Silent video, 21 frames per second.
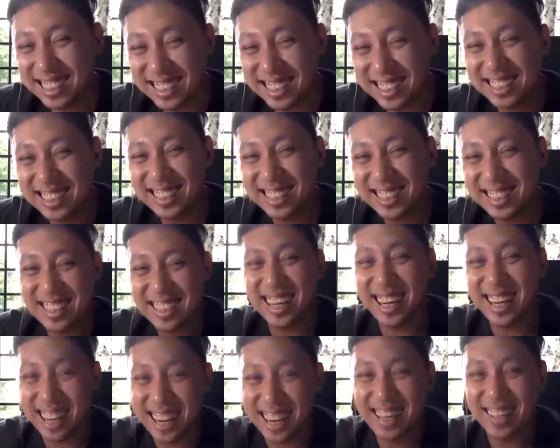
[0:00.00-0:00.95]
It's like a
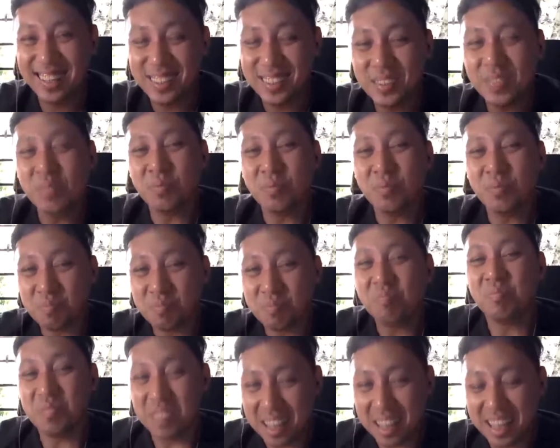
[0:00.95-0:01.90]
phishing attempt, right? Just
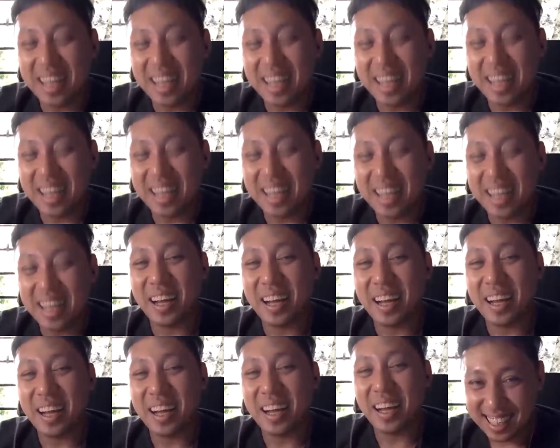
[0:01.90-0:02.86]

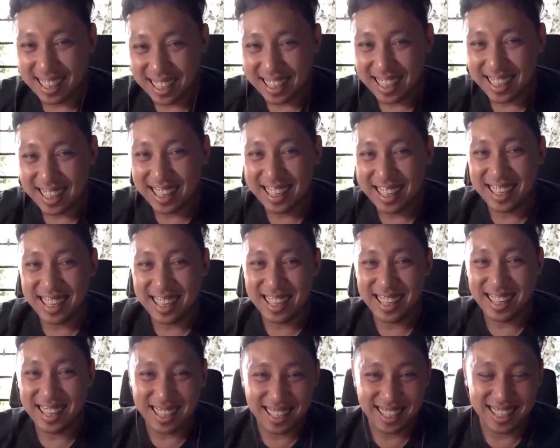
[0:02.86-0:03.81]
say, hey, HBO, I can
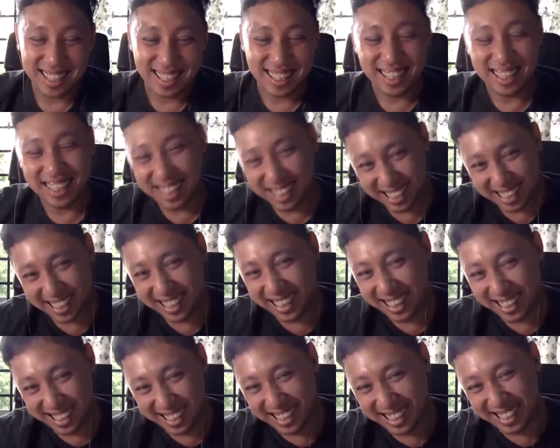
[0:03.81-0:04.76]
get this all back for you.
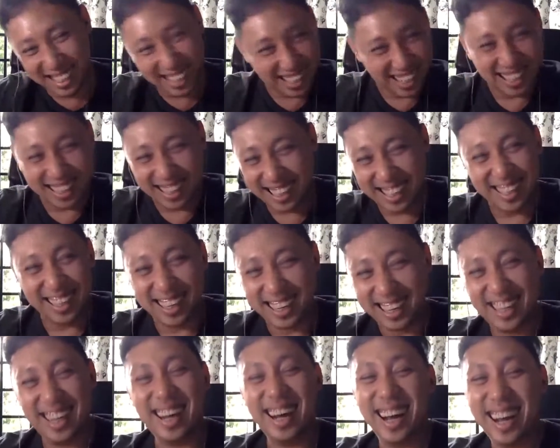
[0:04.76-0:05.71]
Just give me 1
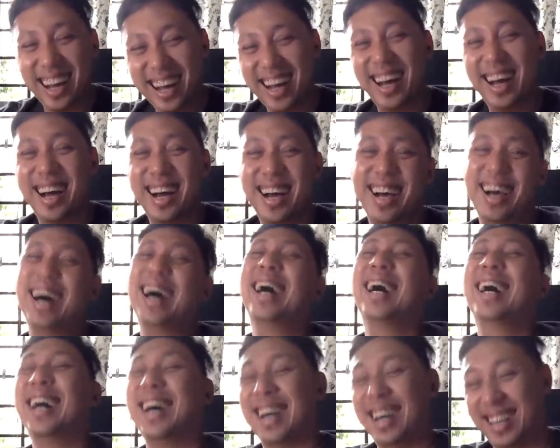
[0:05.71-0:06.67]
million in Bitcoin. I
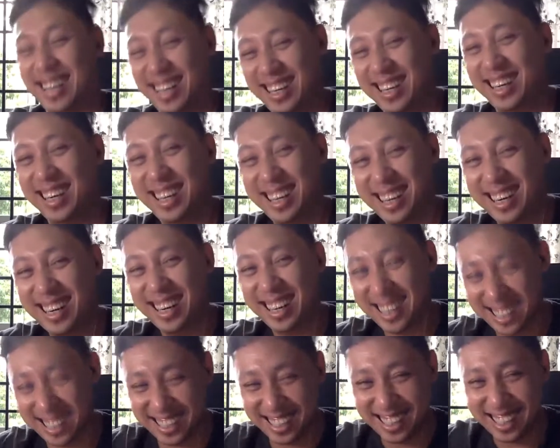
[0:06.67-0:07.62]
promise. I
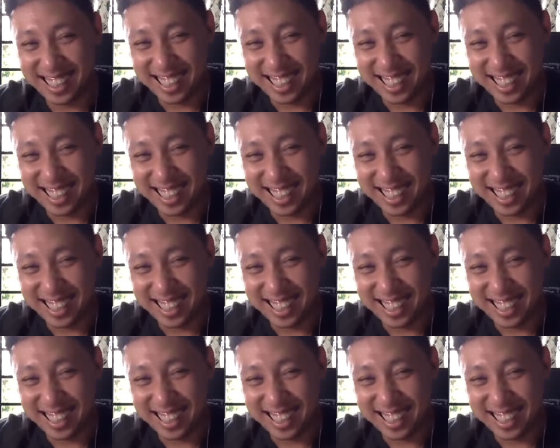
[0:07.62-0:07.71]
swear.